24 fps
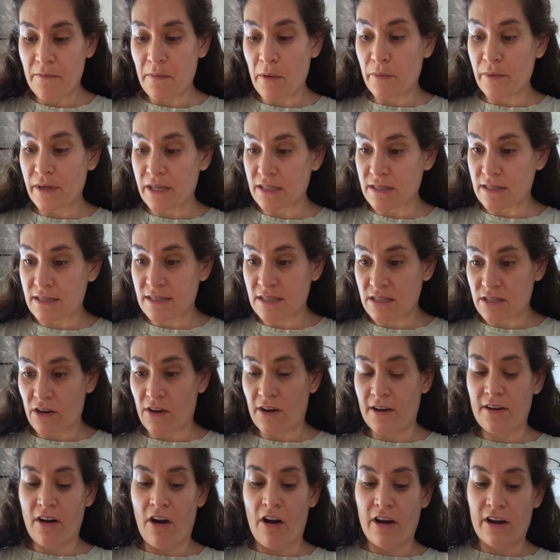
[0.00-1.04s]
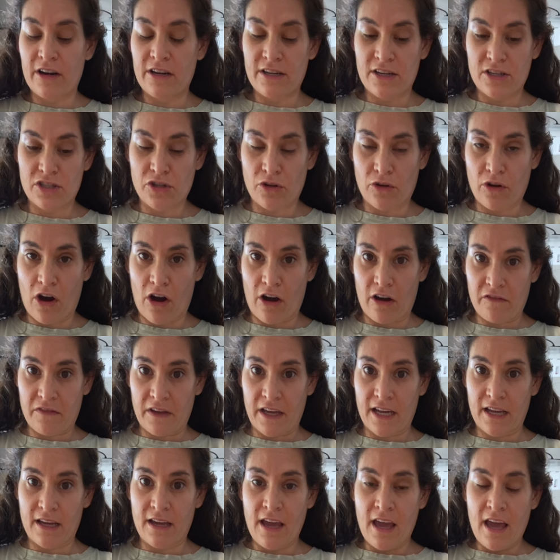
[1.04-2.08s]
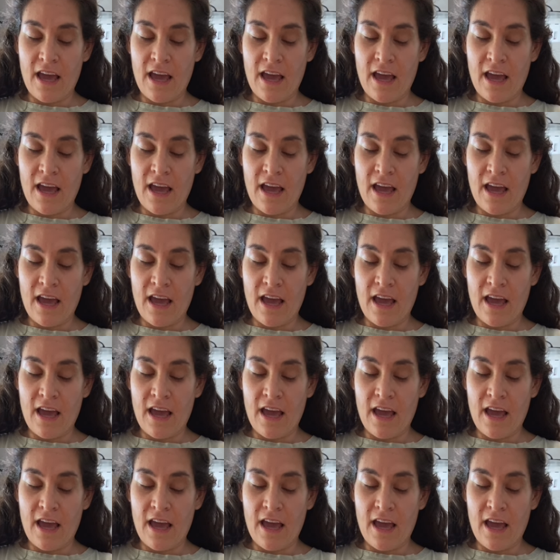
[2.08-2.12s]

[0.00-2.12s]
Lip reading: but we can start our initial carving.